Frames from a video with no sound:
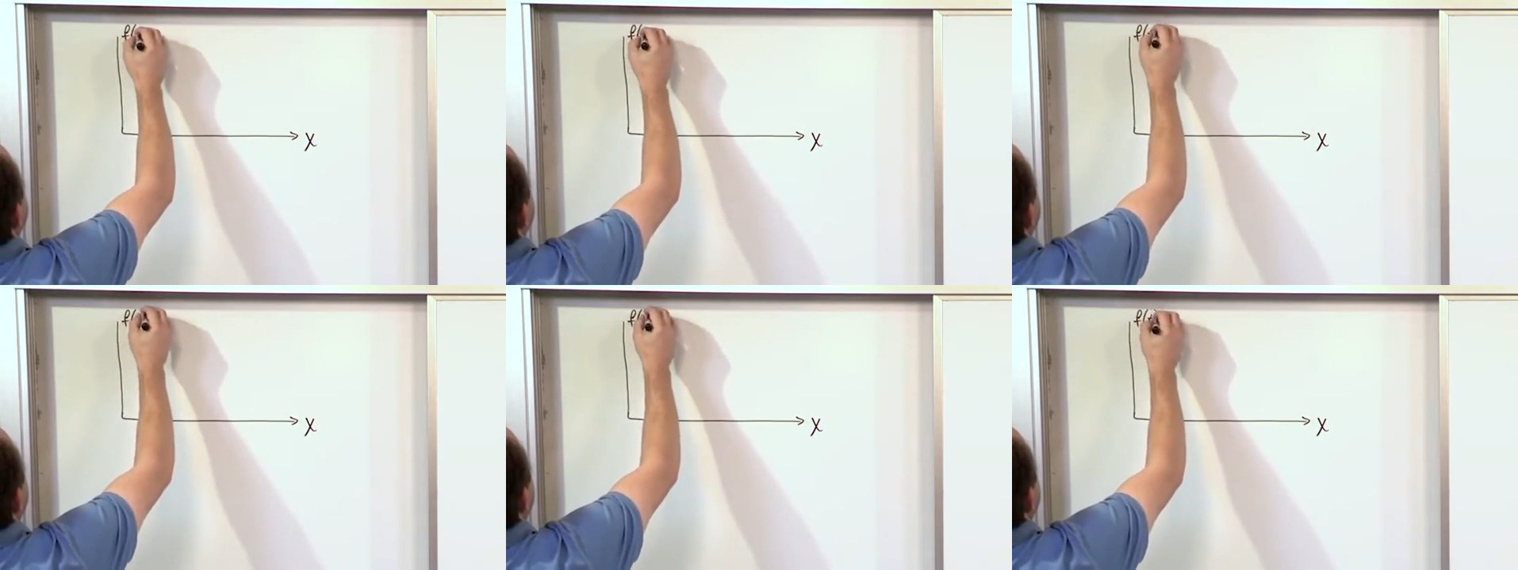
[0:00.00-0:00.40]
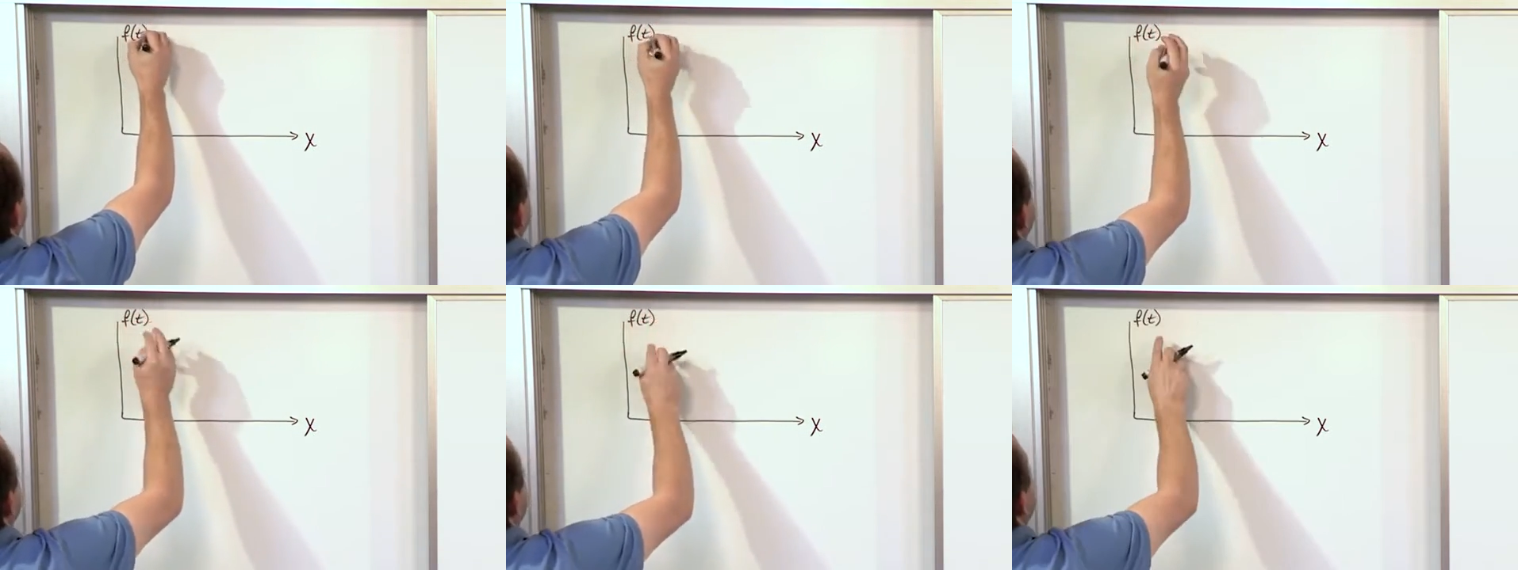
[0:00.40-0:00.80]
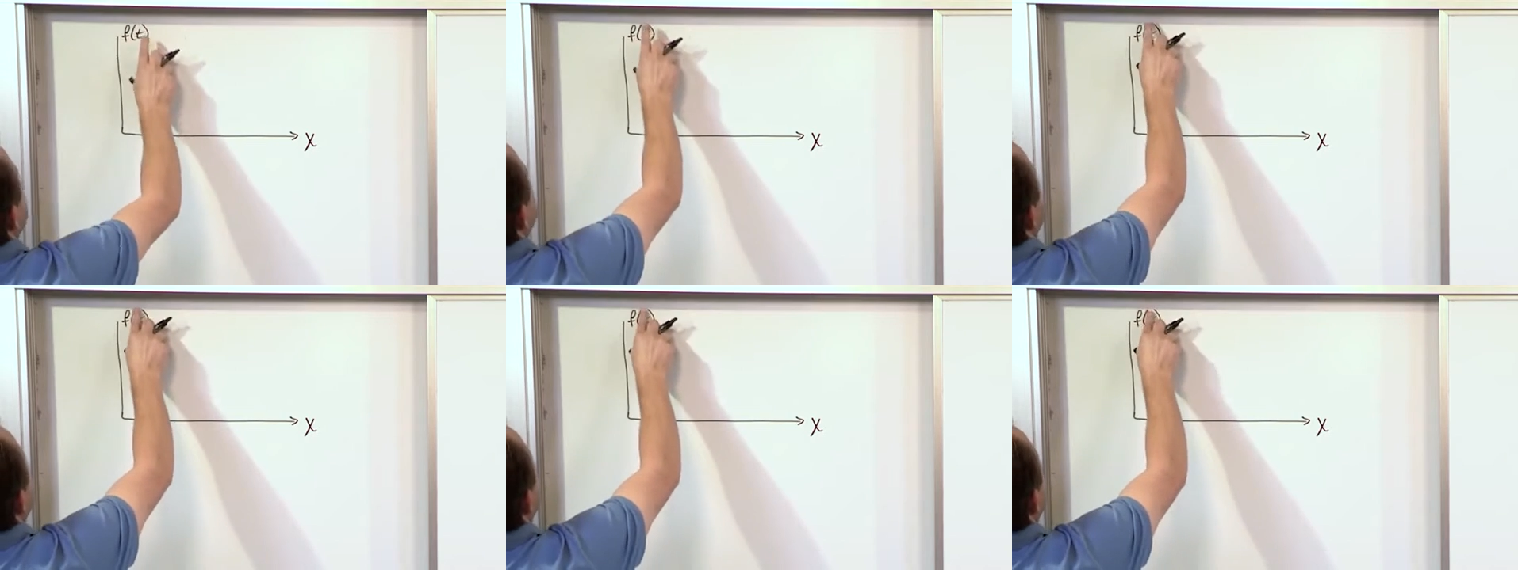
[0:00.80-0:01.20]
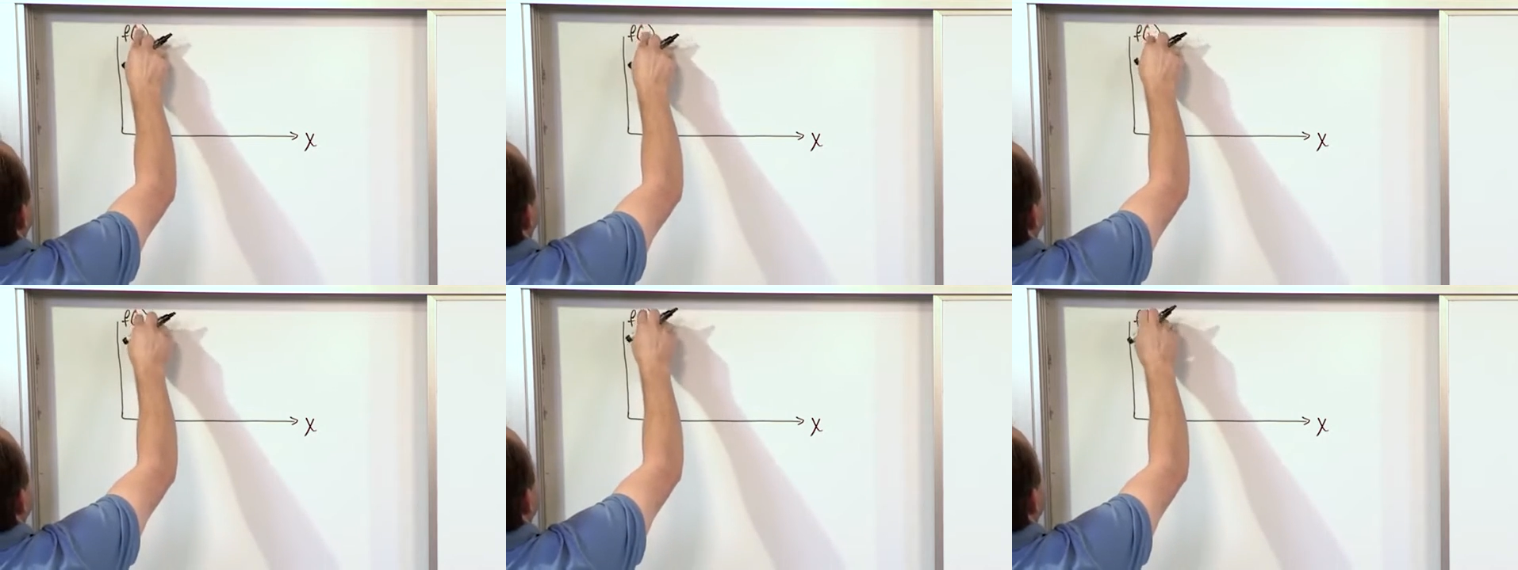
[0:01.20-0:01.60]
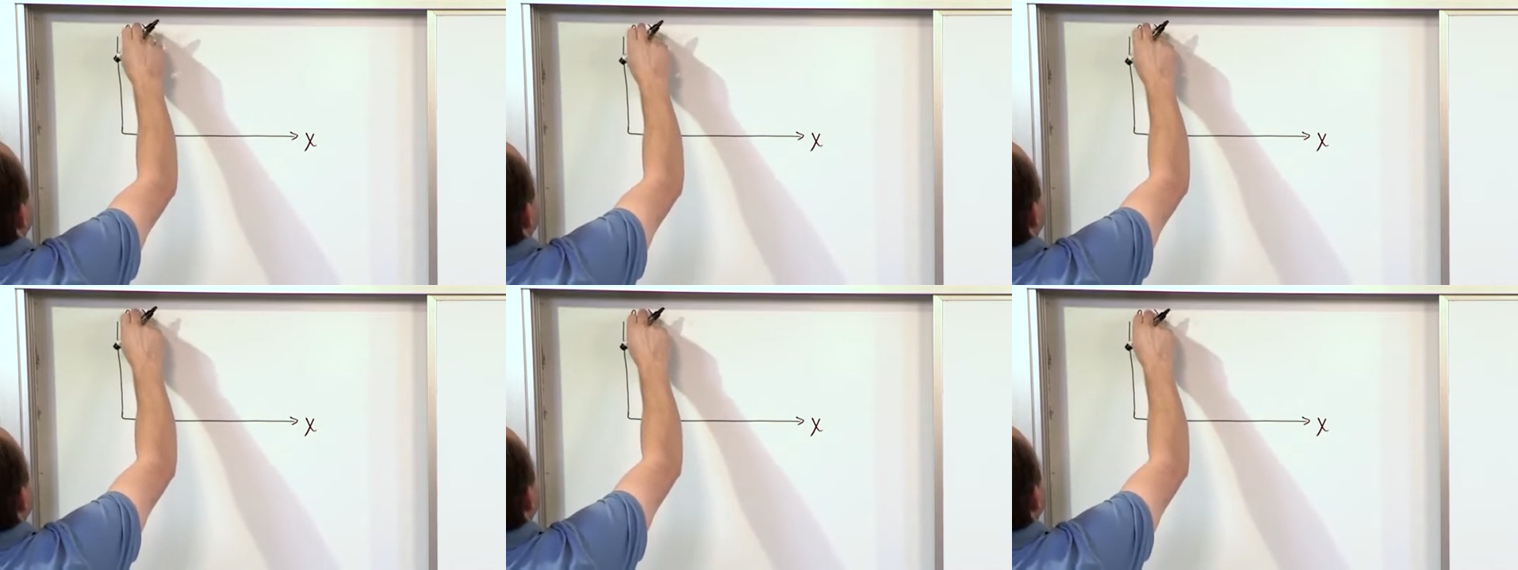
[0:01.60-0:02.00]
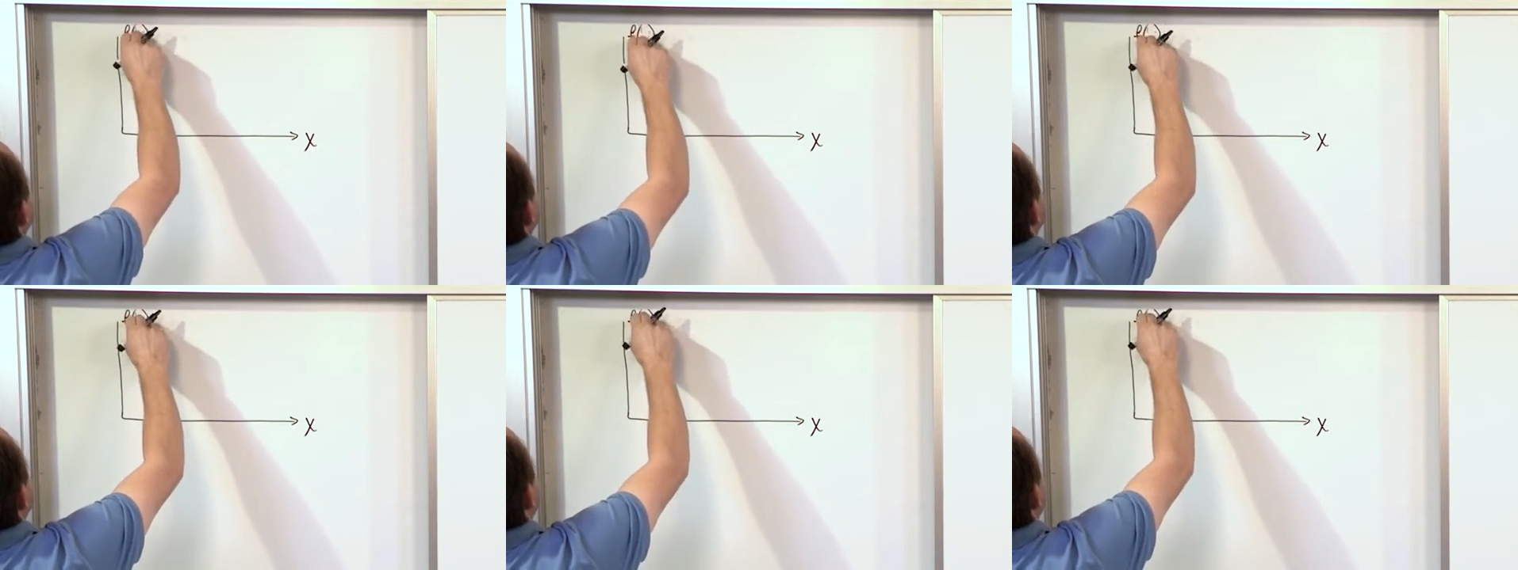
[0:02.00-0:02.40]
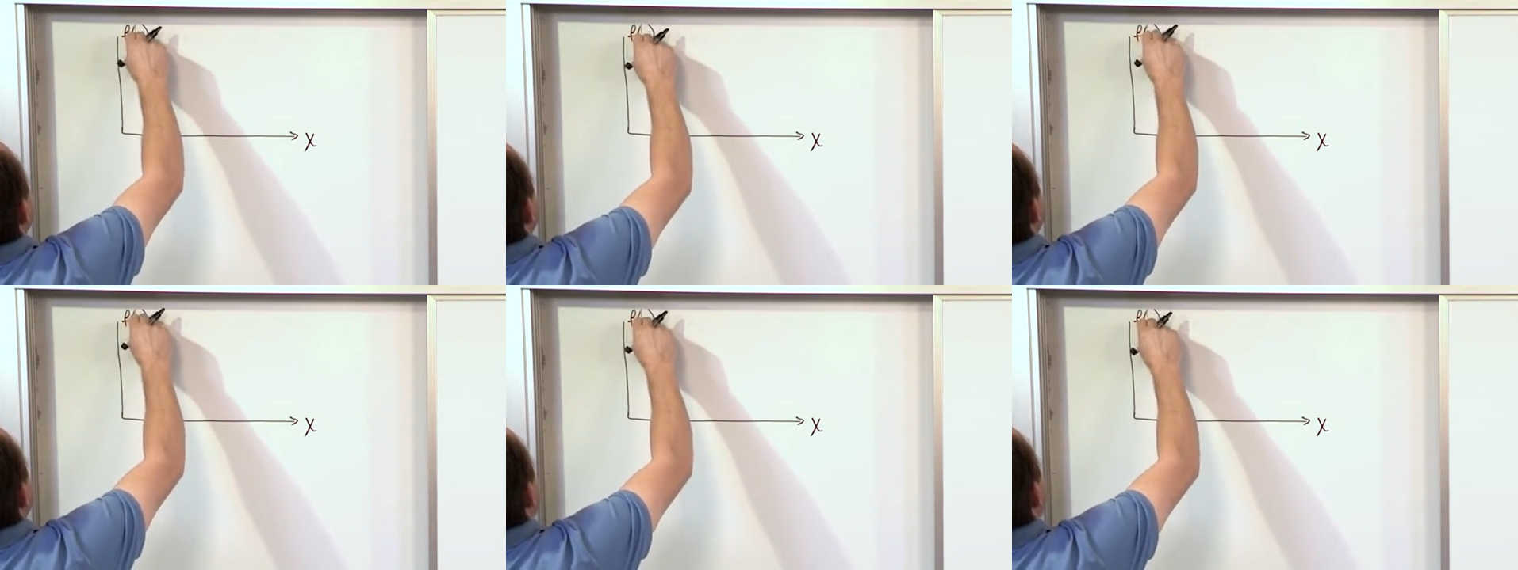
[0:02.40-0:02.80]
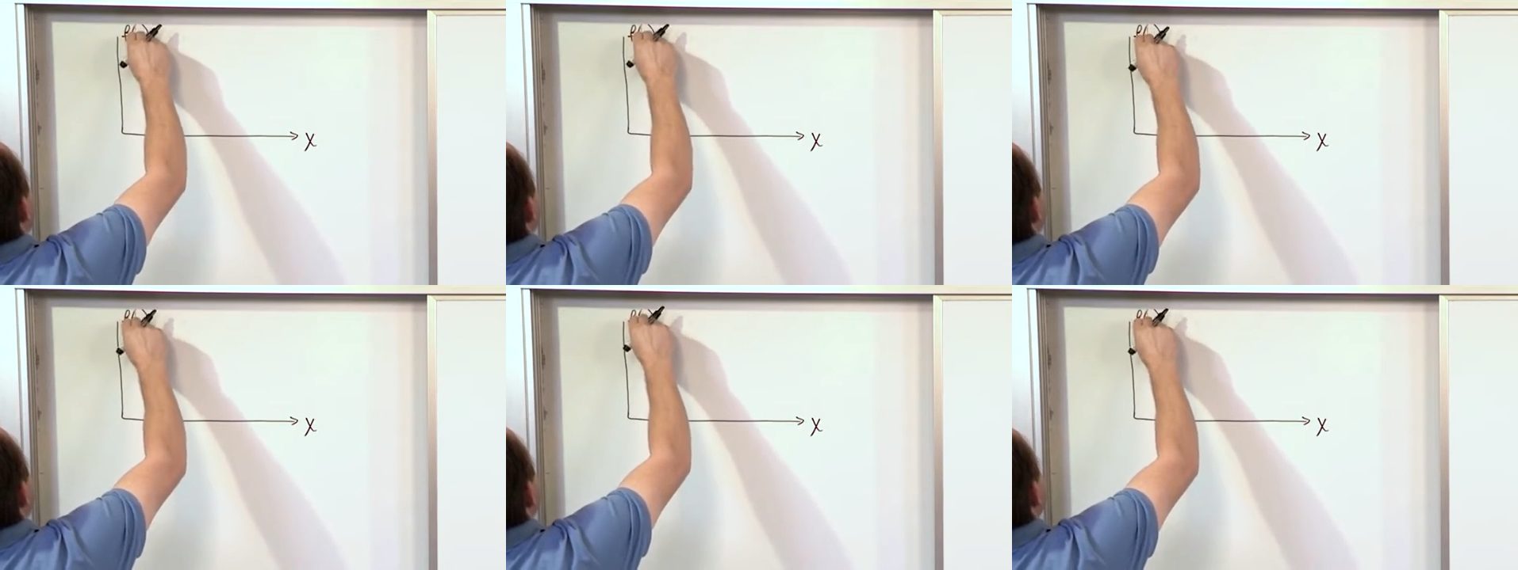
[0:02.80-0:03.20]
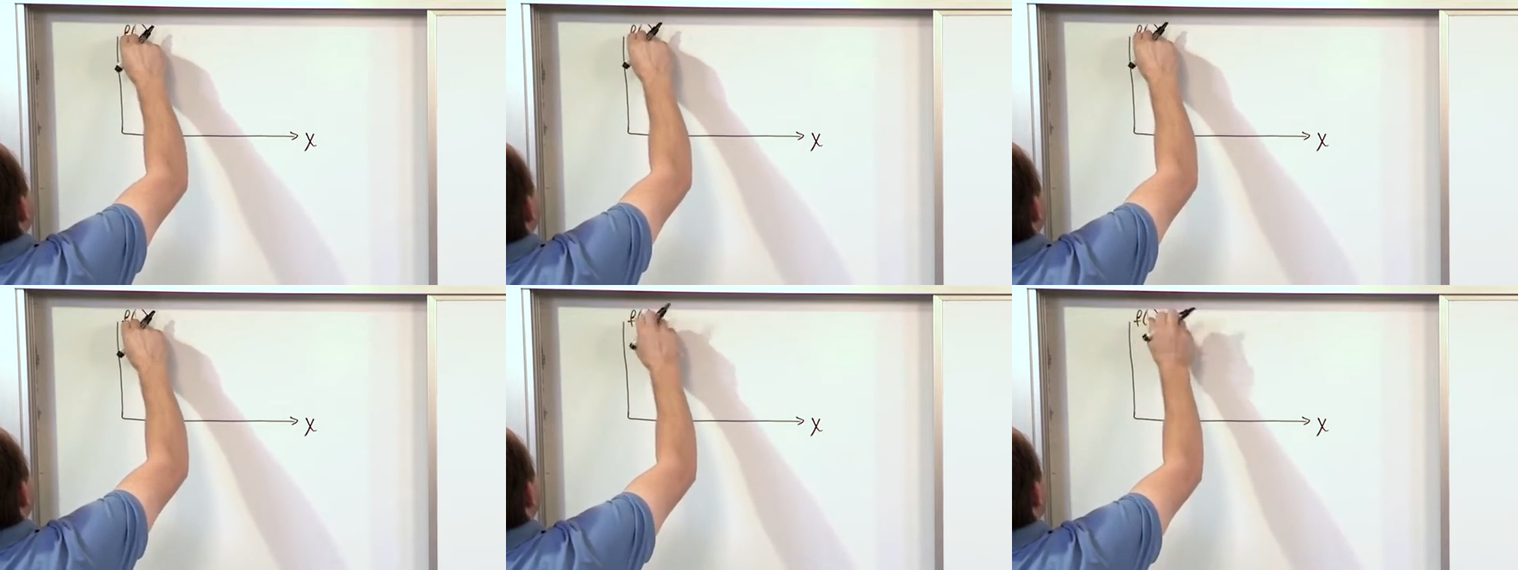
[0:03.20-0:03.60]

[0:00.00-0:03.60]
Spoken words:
[unreadable: no face in view]